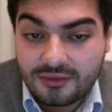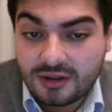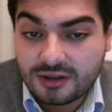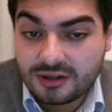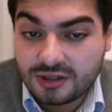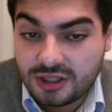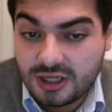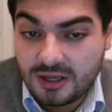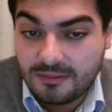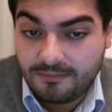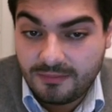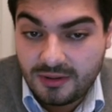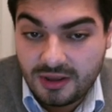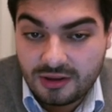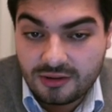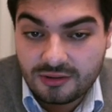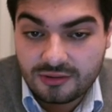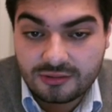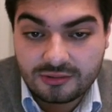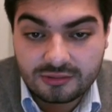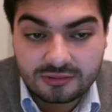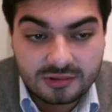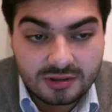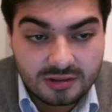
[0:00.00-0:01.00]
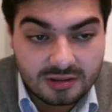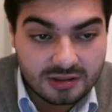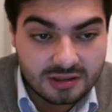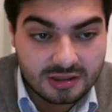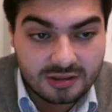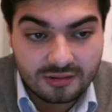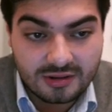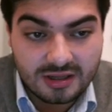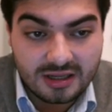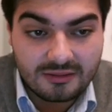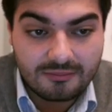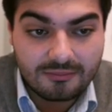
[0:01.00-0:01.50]
the GPU to
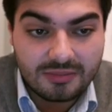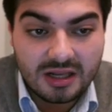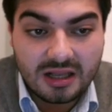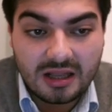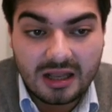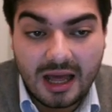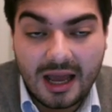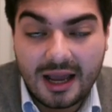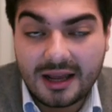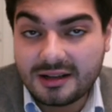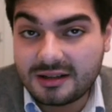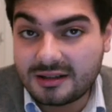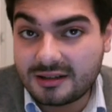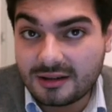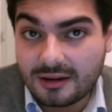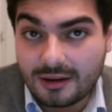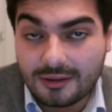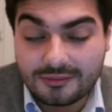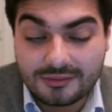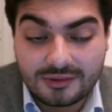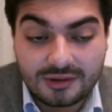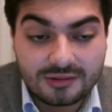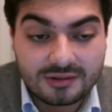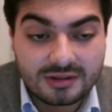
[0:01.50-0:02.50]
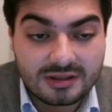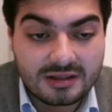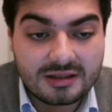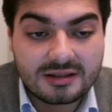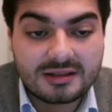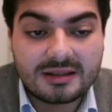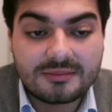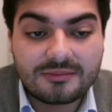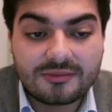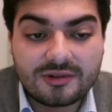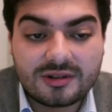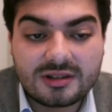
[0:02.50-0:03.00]
sort of be lighter on your
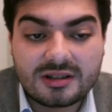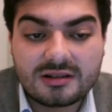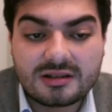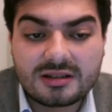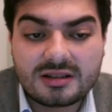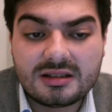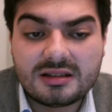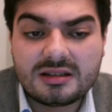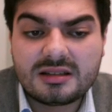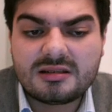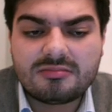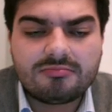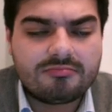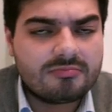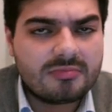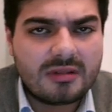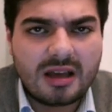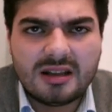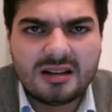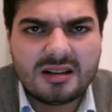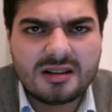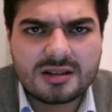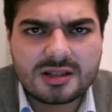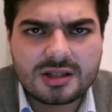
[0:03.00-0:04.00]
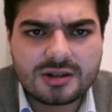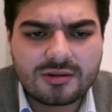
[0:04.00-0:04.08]
system resources. I didn't